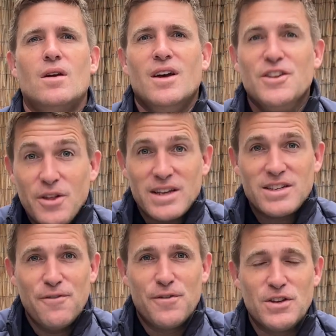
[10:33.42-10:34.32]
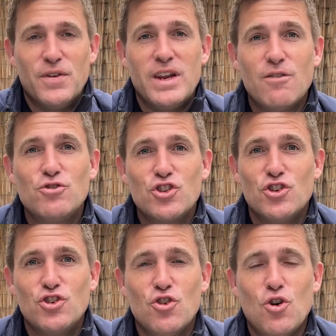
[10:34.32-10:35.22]
So that's it for this video, just a
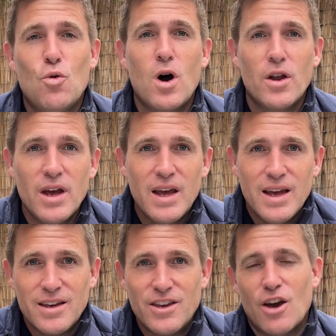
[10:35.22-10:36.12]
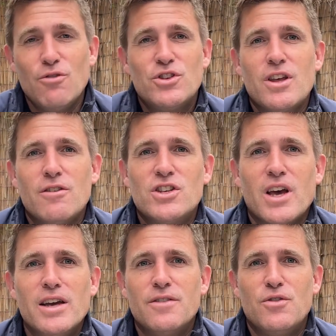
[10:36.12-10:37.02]
short one. Go to those
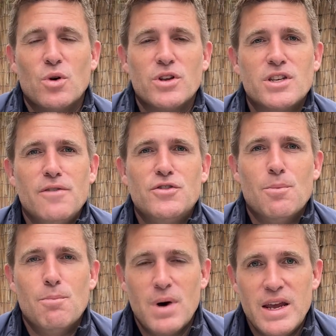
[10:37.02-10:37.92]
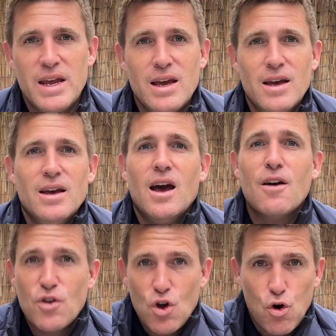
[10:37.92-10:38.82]
sites if you want to save some money.
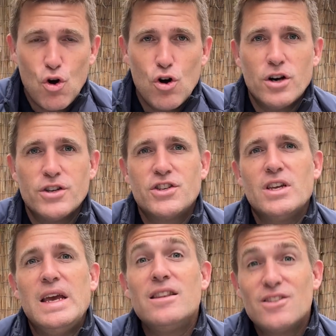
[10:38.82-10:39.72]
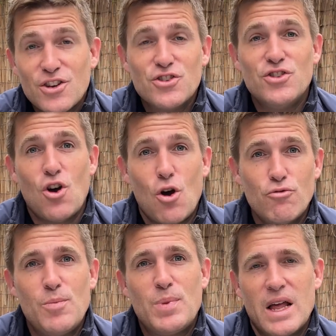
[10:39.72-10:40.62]
Of course, it does not
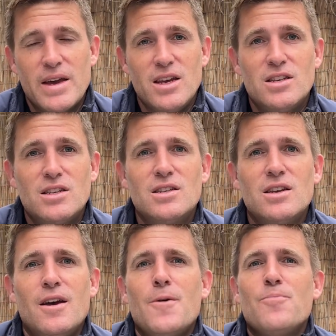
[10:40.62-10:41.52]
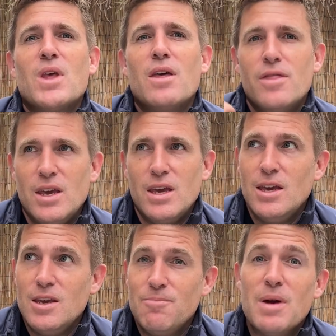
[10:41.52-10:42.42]
replace the